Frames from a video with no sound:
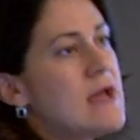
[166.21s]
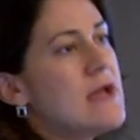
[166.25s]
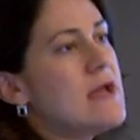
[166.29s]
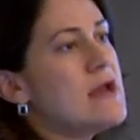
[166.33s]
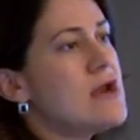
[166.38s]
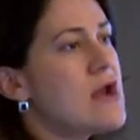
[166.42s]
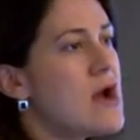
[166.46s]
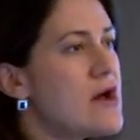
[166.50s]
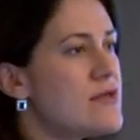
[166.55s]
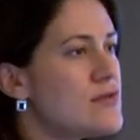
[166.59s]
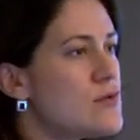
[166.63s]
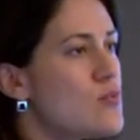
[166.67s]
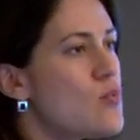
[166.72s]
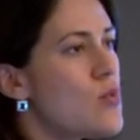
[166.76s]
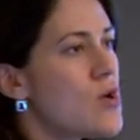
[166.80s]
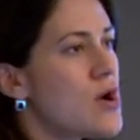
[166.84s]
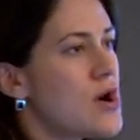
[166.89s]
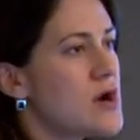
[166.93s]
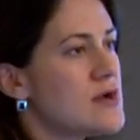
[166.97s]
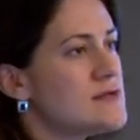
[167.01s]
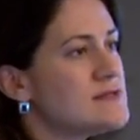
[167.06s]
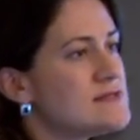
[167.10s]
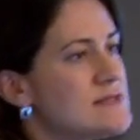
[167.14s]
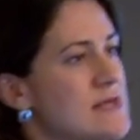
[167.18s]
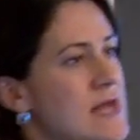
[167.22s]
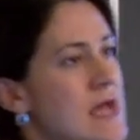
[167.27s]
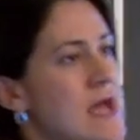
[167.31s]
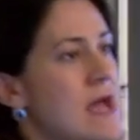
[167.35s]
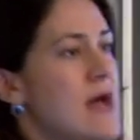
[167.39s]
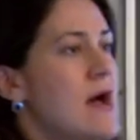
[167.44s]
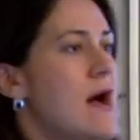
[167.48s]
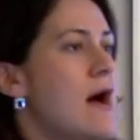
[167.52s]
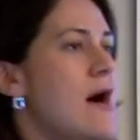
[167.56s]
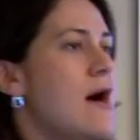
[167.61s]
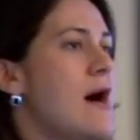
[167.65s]
In other words,
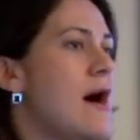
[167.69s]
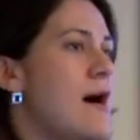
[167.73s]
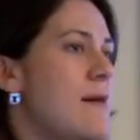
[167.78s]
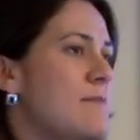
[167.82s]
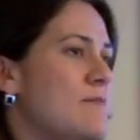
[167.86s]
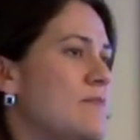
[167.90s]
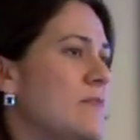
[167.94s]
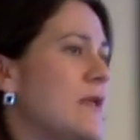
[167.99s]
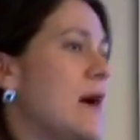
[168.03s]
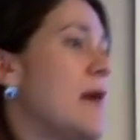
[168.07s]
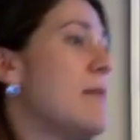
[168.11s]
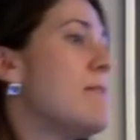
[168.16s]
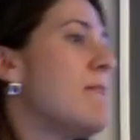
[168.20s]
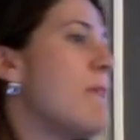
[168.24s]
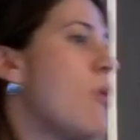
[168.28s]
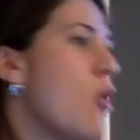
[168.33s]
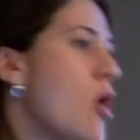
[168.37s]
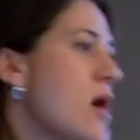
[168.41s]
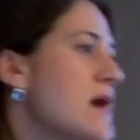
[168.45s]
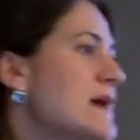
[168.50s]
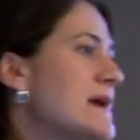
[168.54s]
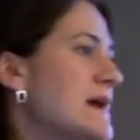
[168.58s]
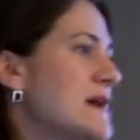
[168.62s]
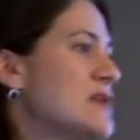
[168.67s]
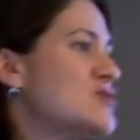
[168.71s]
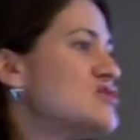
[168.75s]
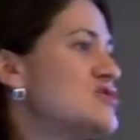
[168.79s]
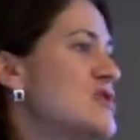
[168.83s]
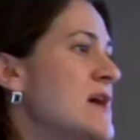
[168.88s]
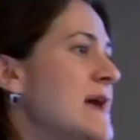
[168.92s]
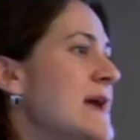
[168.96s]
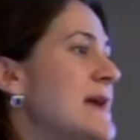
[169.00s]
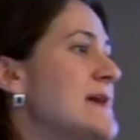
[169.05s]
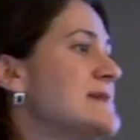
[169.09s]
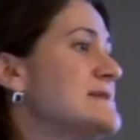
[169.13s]
a
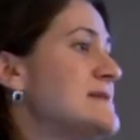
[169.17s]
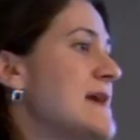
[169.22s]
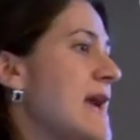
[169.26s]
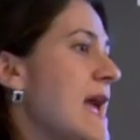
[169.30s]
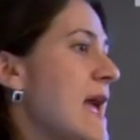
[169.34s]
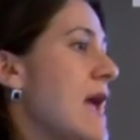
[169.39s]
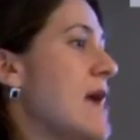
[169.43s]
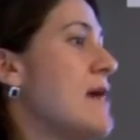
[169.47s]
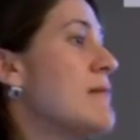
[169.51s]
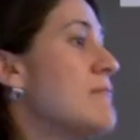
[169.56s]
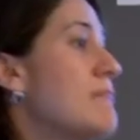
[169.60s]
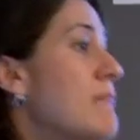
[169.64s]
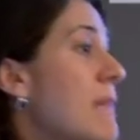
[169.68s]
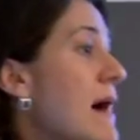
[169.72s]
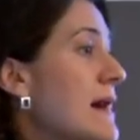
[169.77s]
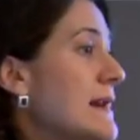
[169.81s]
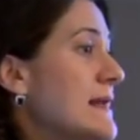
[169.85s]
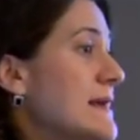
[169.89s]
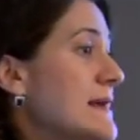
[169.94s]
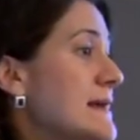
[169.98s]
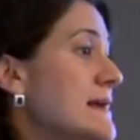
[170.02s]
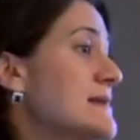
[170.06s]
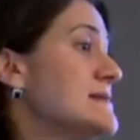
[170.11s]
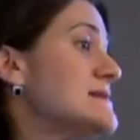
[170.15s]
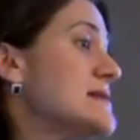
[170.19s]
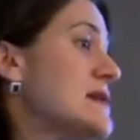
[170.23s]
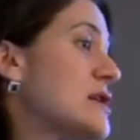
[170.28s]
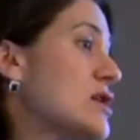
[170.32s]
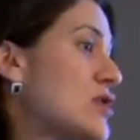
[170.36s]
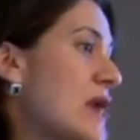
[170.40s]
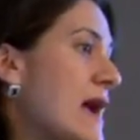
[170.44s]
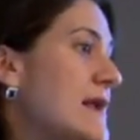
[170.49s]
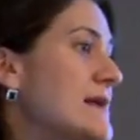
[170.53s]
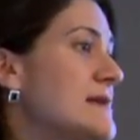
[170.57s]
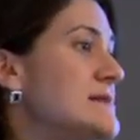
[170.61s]
mortgage is a money, it's a
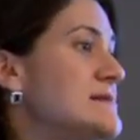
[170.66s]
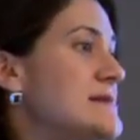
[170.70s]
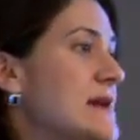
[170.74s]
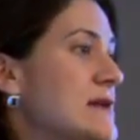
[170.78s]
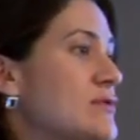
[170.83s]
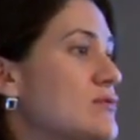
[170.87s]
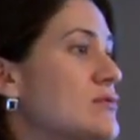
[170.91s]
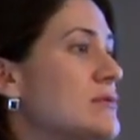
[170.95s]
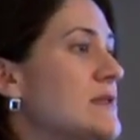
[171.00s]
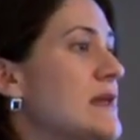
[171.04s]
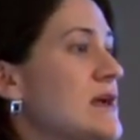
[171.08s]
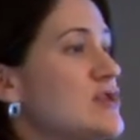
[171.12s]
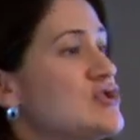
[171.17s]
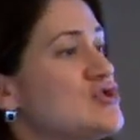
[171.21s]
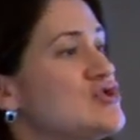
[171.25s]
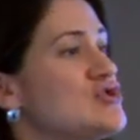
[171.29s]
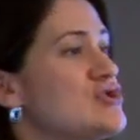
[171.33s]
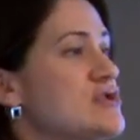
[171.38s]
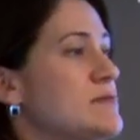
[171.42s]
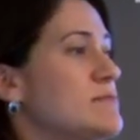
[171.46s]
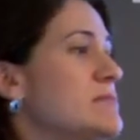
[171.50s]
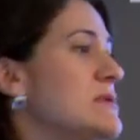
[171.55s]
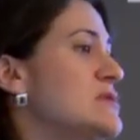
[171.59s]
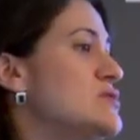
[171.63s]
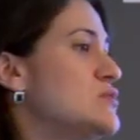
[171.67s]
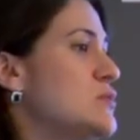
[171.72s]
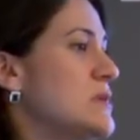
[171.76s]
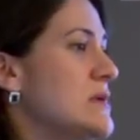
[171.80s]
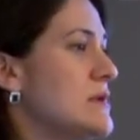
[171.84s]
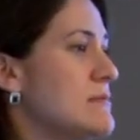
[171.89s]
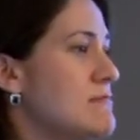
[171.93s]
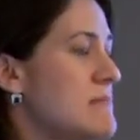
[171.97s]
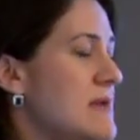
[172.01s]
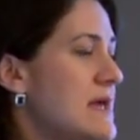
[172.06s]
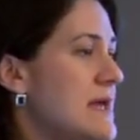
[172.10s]
credit-debt relationship
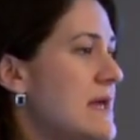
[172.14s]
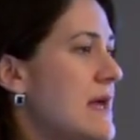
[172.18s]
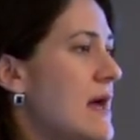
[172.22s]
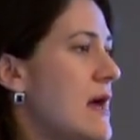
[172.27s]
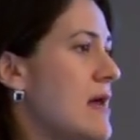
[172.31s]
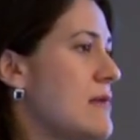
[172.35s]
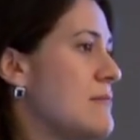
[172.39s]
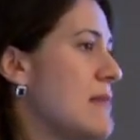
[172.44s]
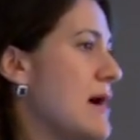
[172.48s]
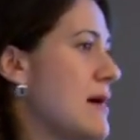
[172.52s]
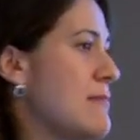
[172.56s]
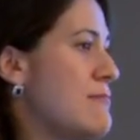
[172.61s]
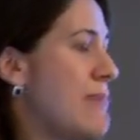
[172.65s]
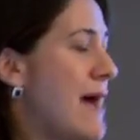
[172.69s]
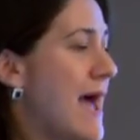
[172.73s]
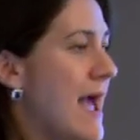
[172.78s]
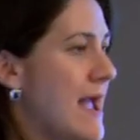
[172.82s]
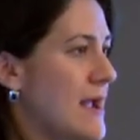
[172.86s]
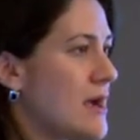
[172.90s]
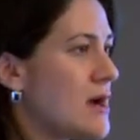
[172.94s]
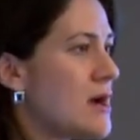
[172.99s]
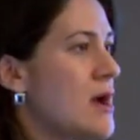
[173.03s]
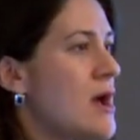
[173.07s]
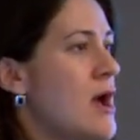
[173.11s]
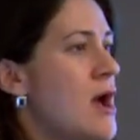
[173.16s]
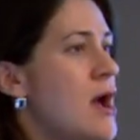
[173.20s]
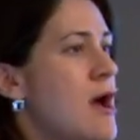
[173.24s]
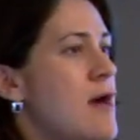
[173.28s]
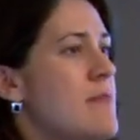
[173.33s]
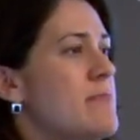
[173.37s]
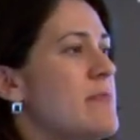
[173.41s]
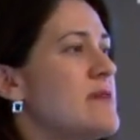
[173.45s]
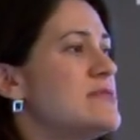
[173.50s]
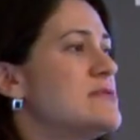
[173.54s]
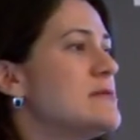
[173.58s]
between me and my bank.
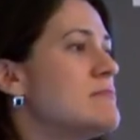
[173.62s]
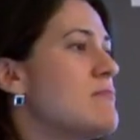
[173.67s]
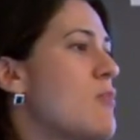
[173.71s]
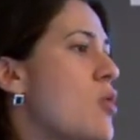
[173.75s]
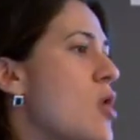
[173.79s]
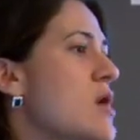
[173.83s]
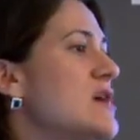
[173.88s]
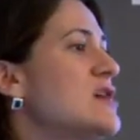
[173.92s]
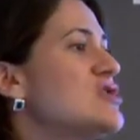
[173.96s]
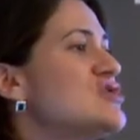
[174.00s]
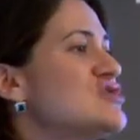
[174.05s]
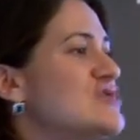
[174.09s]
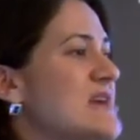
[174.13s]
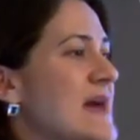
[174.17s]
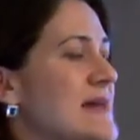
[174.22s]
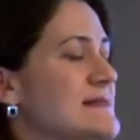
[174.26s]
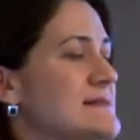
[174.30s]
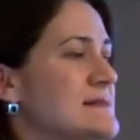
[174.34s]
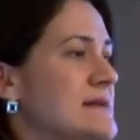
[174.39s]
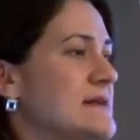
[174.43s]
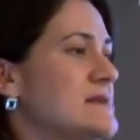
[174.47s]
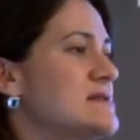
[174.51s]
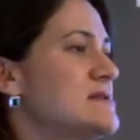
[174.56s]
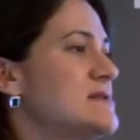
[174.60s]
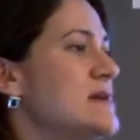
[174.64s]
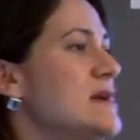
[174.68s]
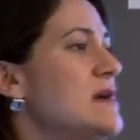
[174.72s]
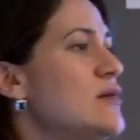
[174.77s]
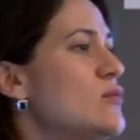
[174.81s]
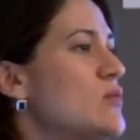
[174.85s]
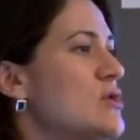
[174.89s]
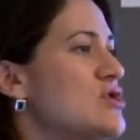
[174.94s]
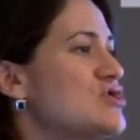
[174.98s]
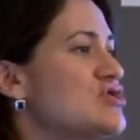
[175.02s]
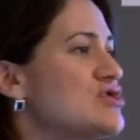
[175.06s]
But the mortgage gets
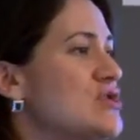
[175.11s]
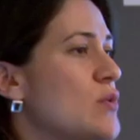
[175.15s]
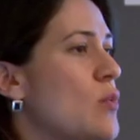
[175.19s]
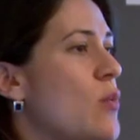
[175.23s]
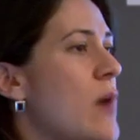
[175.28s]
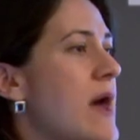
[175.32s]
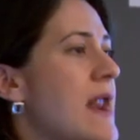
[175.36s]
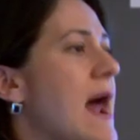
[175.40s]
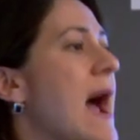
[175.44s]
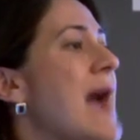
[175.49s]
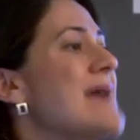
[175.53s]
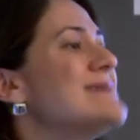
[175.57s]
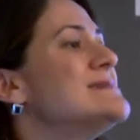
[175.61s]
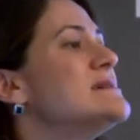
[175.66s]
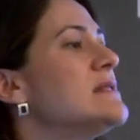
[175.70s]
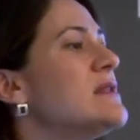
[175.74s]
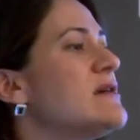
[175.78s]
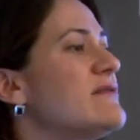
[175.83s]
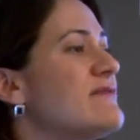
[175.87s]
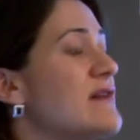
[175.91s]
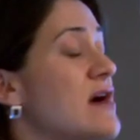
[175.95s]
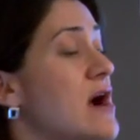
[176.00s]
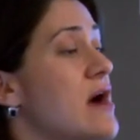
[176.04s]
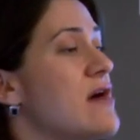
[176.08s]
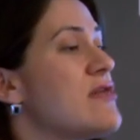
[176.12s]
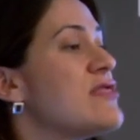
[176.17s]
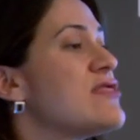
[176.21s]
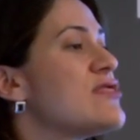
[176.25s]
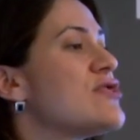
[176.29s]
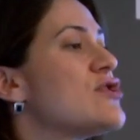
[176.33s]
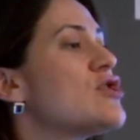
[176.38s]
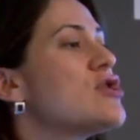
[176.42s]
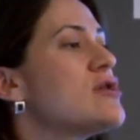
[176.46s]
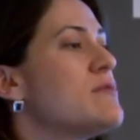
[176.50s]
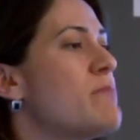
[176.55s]
extinguished when I deliver a
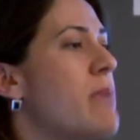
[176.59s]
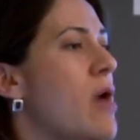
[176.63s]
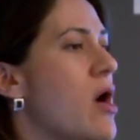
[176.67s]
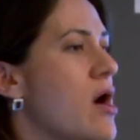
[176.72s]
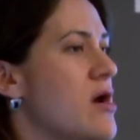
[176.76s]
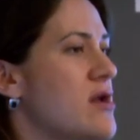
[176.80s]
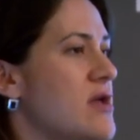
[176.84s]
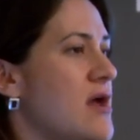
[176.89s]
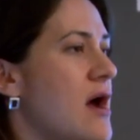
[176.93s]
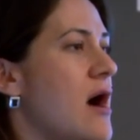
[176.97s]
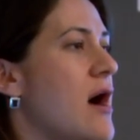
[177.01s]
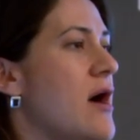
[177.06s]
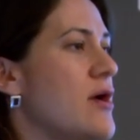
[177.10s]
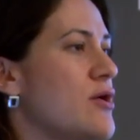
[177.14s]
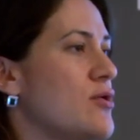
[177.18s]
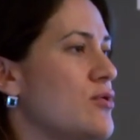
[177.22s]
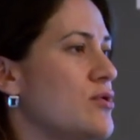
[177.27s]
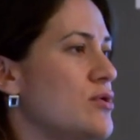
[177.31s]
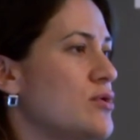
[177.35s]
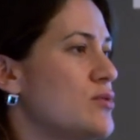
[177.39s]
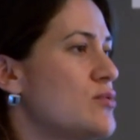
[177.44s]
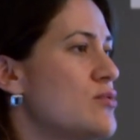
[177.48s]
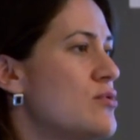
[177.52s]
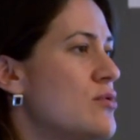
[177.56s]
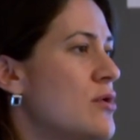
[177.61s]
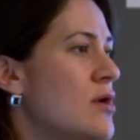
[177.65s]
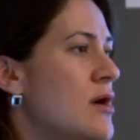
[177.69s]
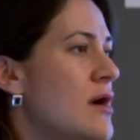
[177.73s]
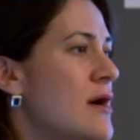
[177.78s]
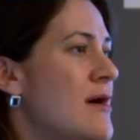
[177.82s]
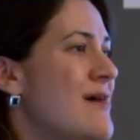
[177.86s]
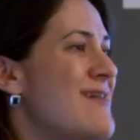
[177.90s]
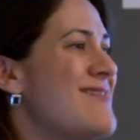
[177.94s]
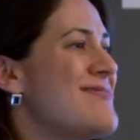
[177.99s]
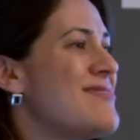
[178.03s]
third-party IOU,
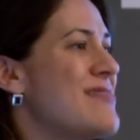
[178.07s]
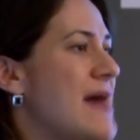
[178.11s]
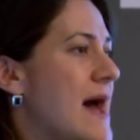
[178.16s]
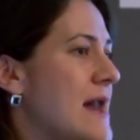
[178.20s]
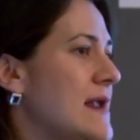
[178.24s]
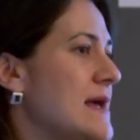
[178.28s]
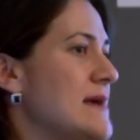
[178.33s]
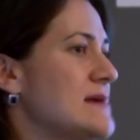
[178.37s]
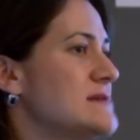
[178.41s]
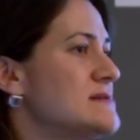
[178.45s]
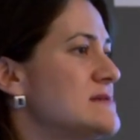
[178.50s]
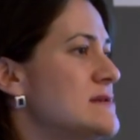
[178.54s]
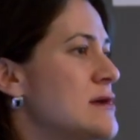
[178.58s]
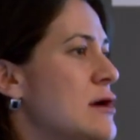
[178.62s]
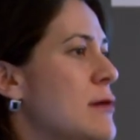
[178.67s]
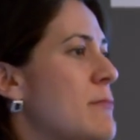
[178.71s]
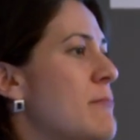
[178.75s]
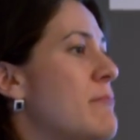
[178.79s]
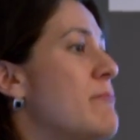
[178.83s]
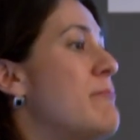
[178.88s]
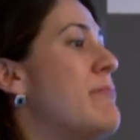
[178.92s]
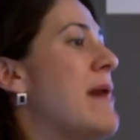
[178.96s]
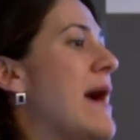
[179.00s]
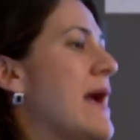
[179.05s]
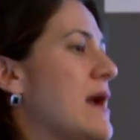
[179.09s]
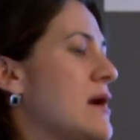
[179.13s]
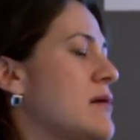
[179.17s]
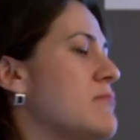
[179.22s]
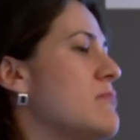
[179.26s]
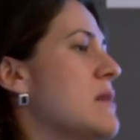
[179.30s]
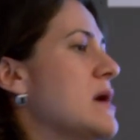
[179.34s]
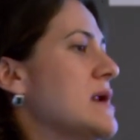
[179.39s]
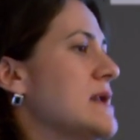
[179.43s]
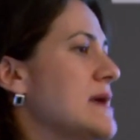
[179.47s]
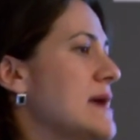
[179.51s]
that is
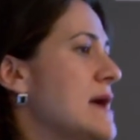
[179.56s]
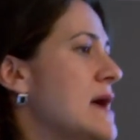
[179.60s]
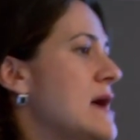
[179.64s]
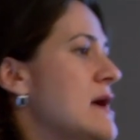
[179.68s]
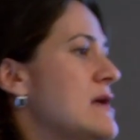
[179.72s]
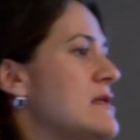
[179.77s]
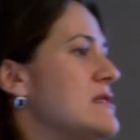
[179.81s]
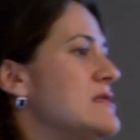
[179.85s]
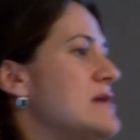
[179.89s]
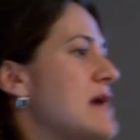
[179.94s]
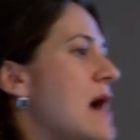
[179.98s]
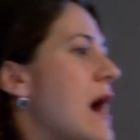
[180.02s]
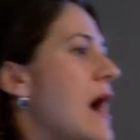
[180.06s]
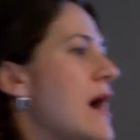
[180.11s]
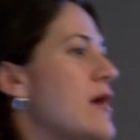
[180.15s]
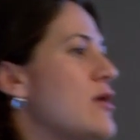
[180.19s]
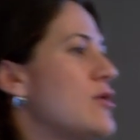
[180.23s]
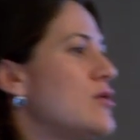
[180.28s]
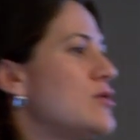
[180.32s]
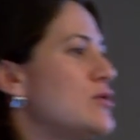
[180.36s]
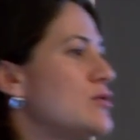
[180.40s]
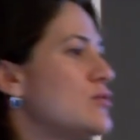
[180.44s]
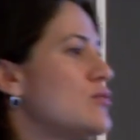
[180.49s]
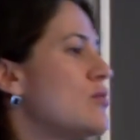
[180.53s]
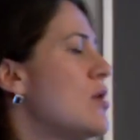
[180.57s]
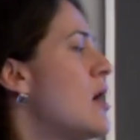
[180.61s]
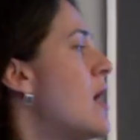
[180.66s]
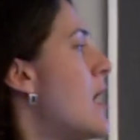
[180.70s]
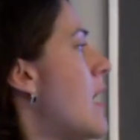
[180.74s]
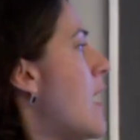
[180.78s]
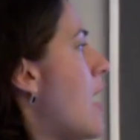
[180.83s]
bank money, the IOU